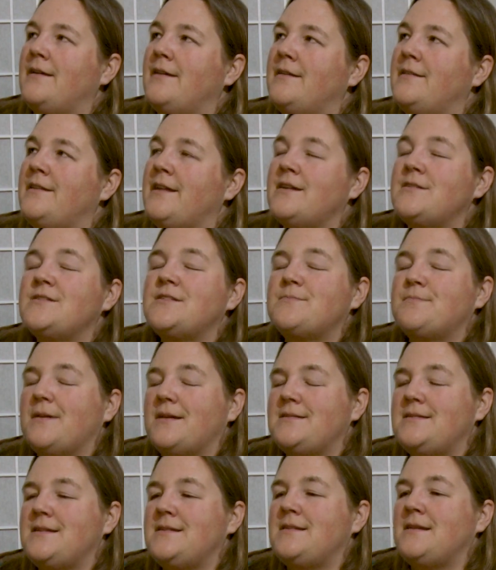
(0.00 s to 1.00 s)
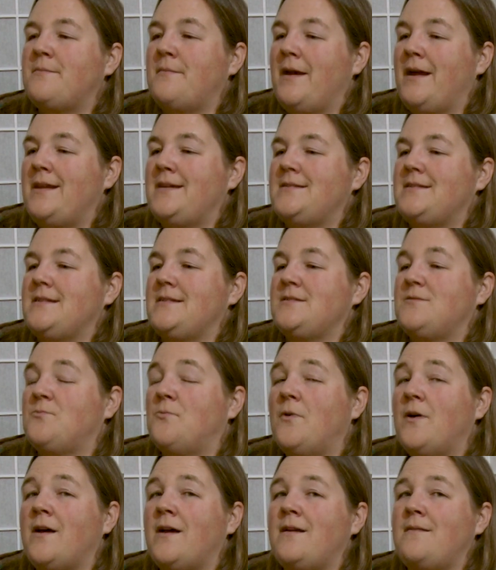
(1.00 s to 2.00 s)
There's pluses and minuses.
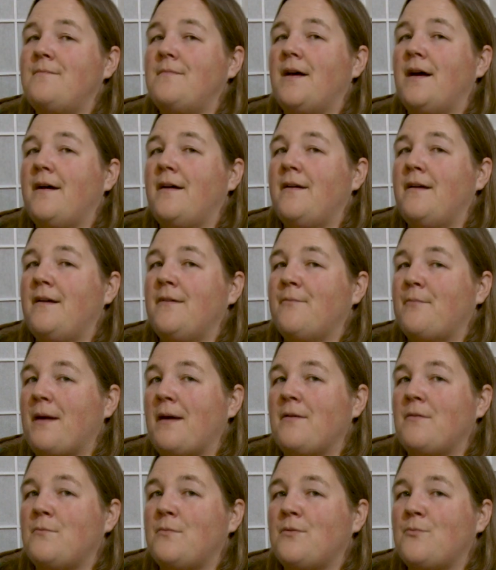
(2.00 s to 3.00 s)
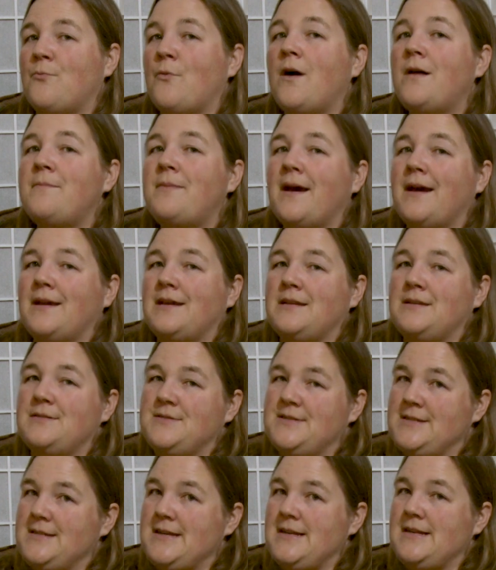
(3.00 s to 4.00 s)
With one packet of
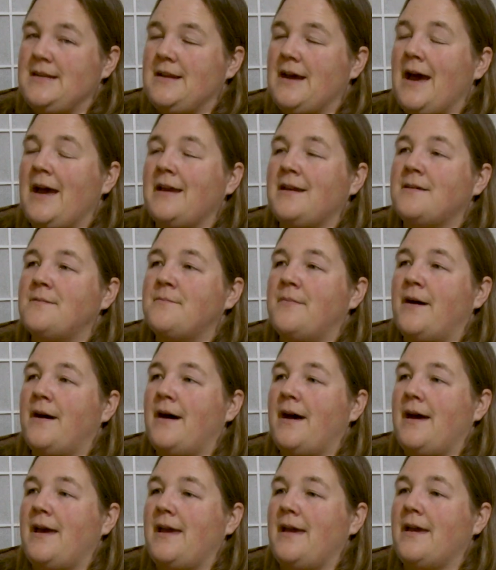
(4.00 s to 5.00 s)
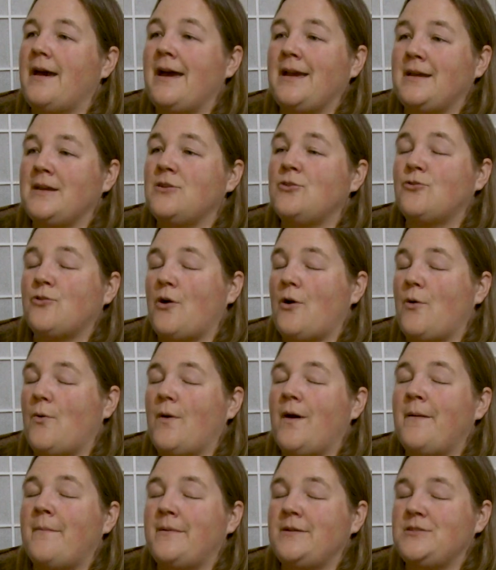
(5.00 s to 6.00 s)
seed, I can grow
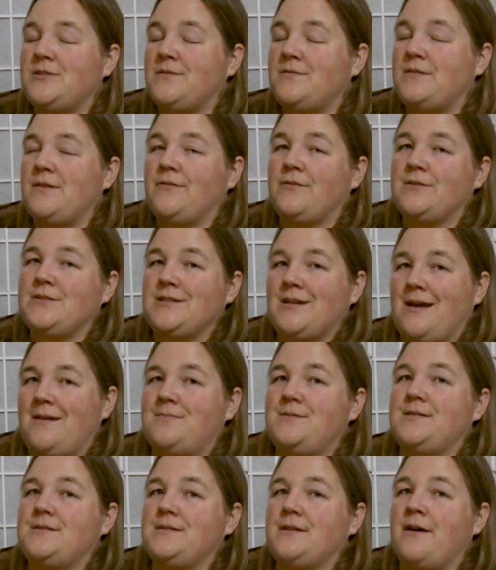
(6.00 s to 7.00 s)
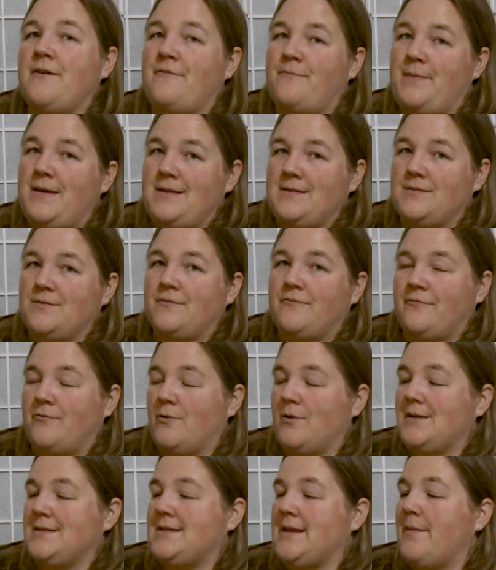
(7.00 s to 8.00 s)
a bunch of different types of basil, for
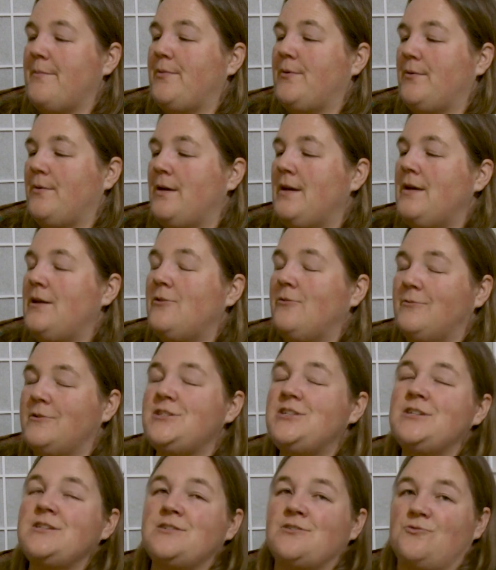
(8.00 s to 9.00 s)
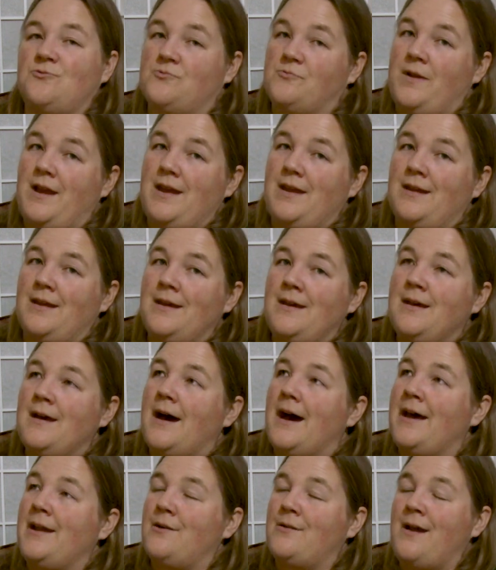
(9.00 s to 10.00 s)
example, which is great.
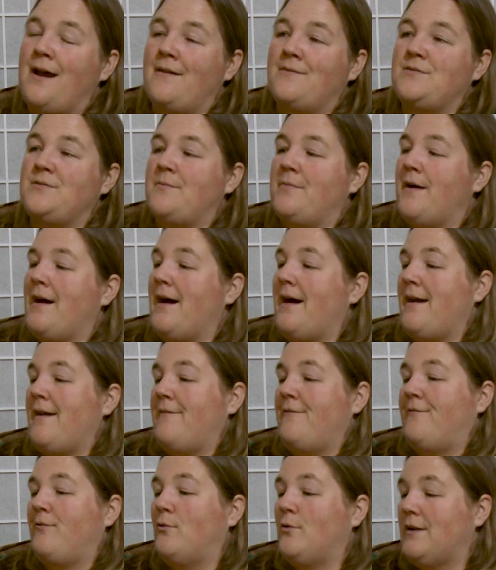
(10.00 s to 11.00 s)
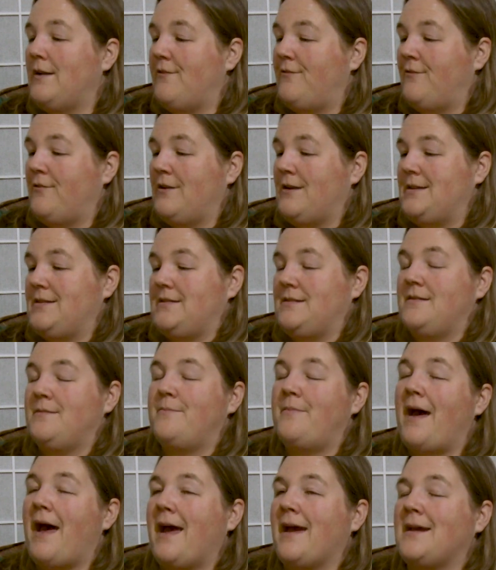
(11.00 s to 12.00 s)
I don't have to buy 4 different
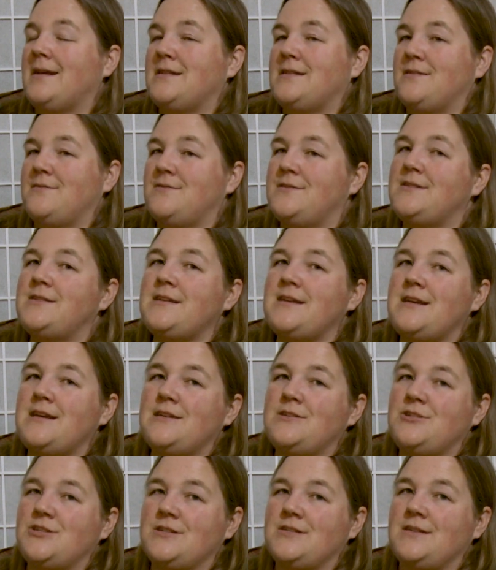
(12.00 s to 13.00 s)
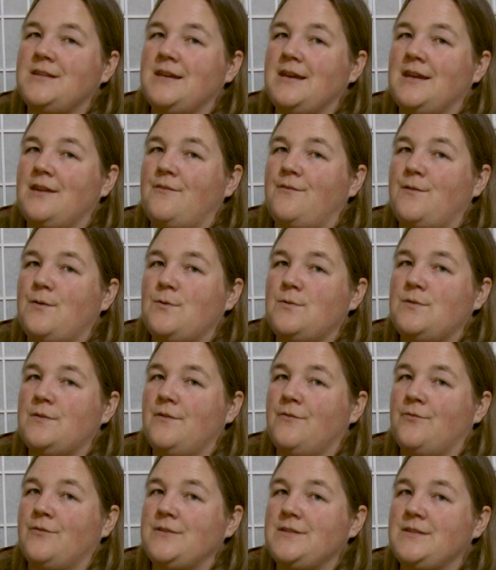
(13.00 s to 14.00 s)
packets of seed just to get a few
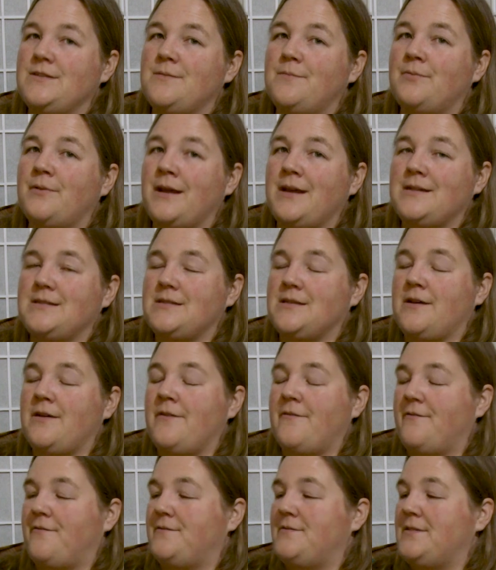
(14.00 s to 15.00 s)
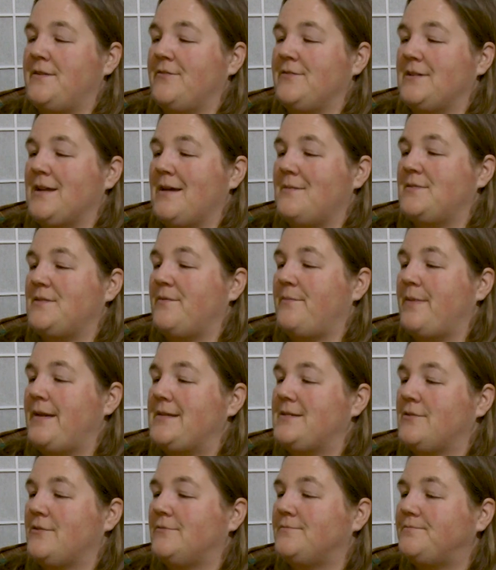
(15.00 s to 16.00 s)
different plants of different types of
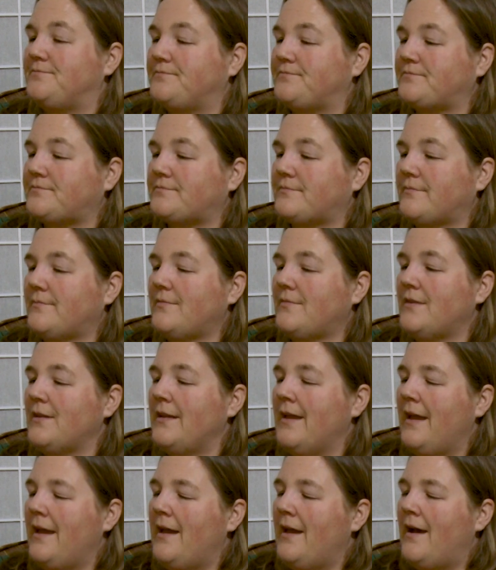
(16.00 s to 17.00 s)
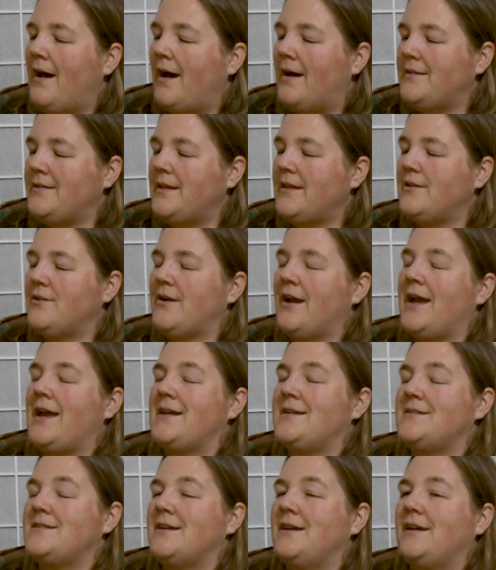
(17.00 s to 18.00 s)
basil. On the other
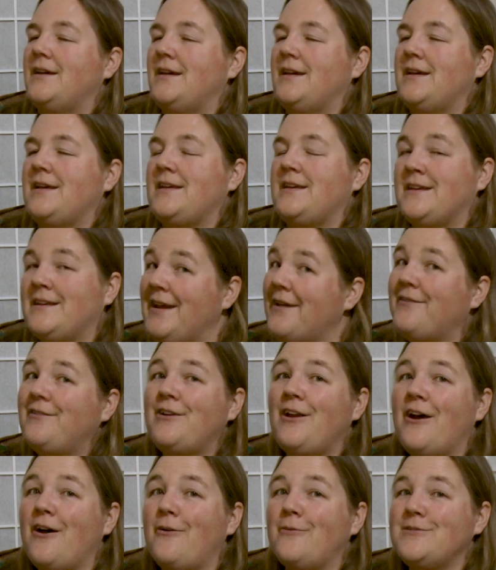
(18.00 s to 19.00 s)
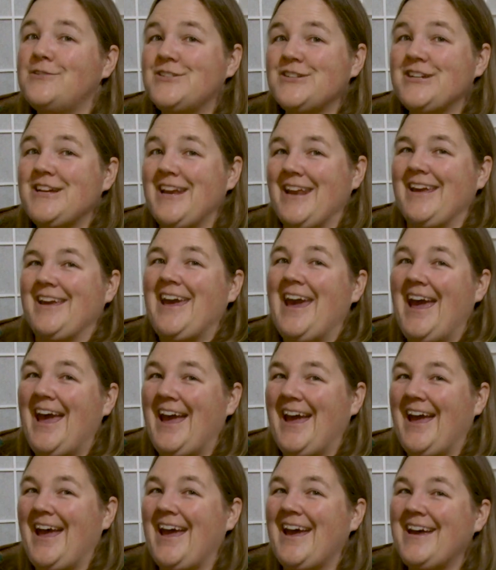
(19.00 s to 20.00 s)
hand, you never know what you're going to
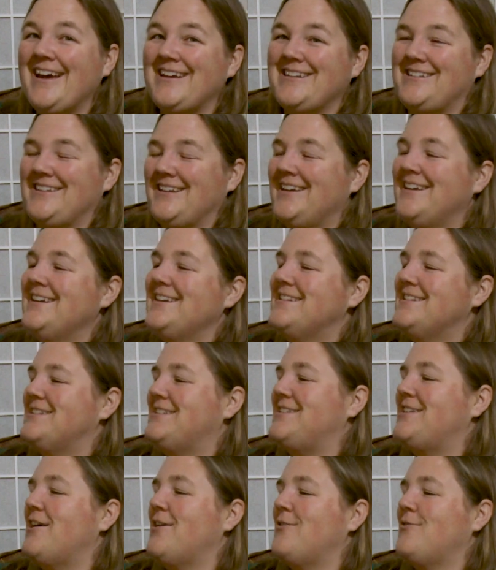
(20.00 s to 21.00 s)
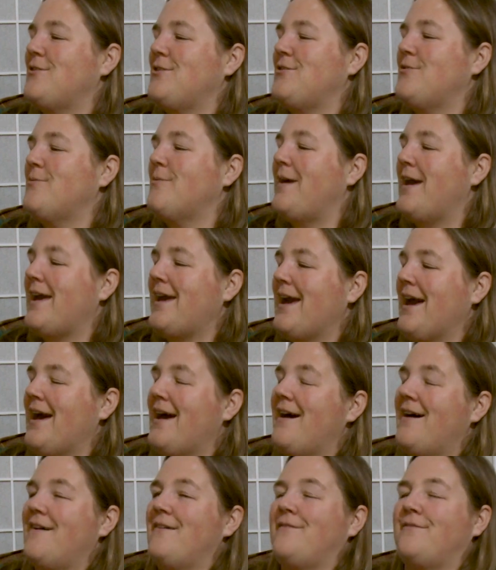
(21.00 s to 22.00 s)
get. So you may
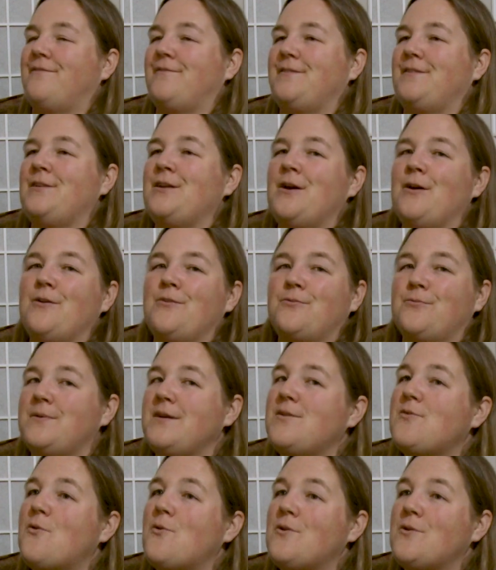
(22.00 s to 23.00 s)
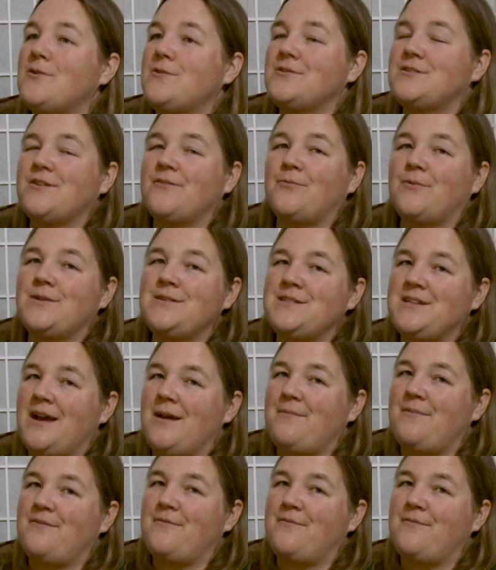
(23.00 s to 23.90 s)
have, 3/4 of one type